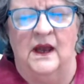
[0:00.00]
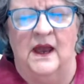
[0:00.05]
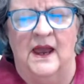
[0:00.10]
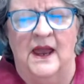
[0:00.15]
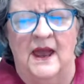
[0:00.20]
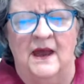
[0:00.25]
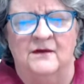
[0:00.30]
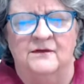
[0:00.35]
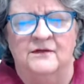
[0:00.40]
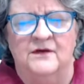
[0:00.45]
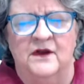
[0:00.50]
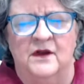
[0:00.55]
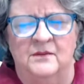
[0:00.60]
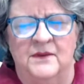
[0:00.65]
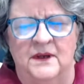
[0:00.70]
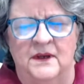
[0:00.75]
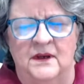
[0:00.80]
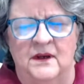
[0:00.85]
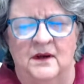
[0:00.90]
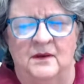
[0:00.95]
I have
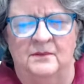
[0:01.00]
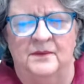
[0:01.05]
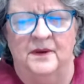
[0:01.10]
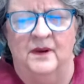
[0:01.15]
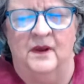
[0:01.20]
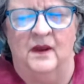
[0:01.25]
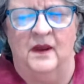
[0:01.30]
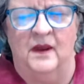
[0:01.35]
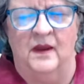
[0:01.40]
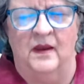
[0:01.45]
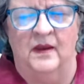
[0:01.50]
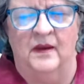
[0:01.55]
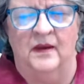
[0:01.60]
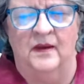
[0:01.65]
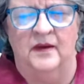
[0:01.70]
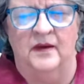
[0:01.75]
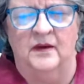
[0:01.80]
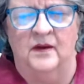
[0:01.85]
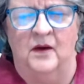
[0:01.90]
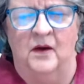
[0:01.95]
coming up
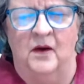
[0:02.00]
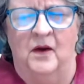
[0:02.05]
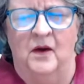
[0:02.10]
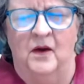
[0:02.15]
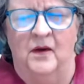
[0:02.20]
a